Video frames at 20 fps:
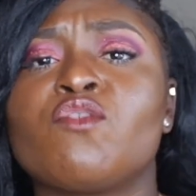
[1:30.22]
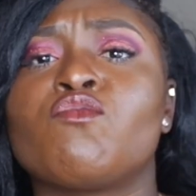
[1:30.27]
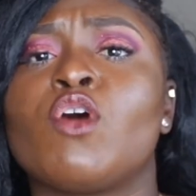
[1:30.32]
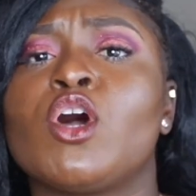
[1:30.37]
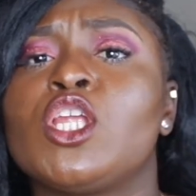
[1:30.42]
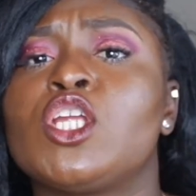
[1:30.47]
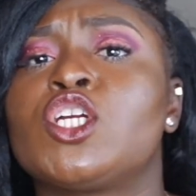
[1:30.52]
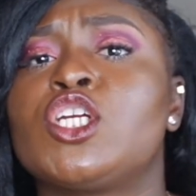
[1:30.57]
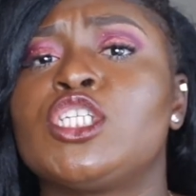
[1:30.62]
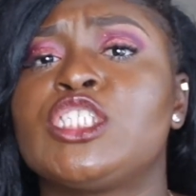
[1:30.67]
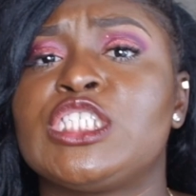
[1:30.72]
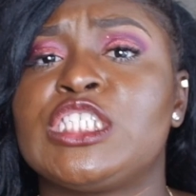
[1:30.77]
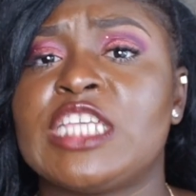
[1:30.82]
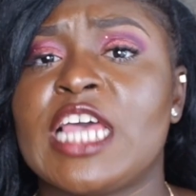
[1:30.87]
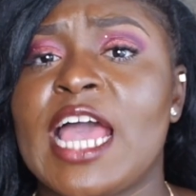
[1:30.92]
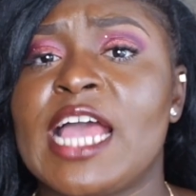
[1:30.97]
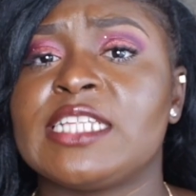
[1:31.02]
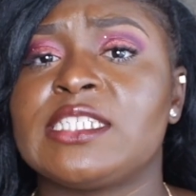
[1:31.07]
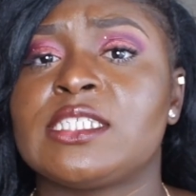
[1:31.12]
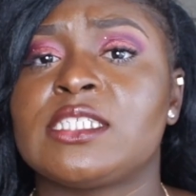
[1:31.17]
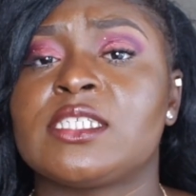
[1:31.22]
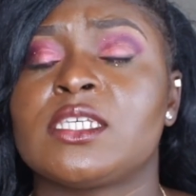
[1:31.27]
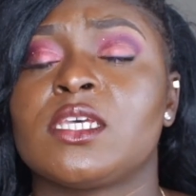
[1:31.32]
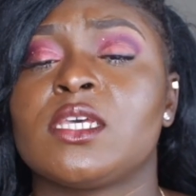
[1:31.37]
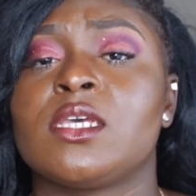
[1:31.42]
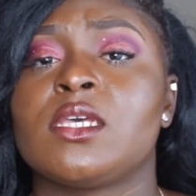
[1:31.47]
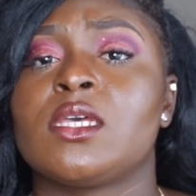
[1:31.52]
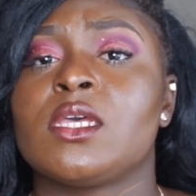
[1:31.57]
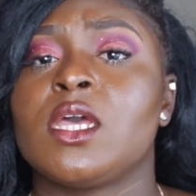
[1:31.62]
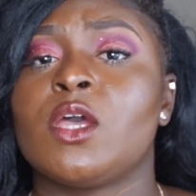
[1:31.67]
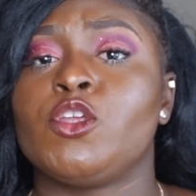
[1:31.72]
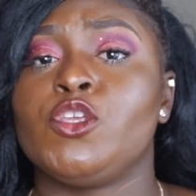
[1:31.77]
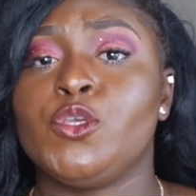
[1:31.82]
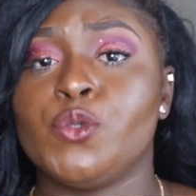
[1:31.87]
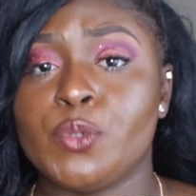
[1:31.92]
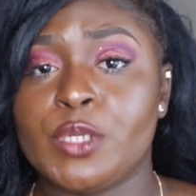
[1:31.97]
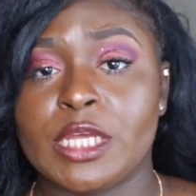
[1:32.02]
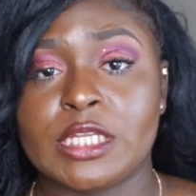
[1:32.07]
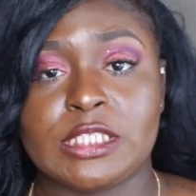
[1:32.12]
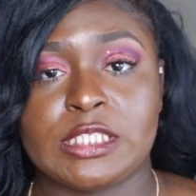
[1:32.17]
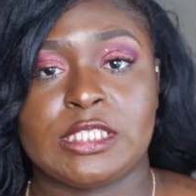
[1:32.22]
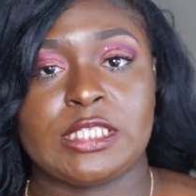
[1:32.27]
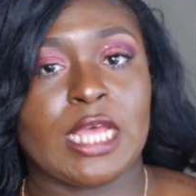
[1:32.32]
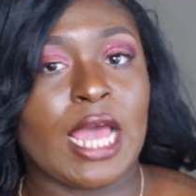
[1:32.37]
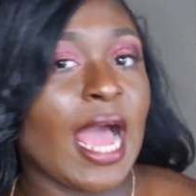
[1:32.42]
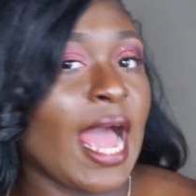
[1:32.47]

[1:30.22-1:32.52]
roller set unit.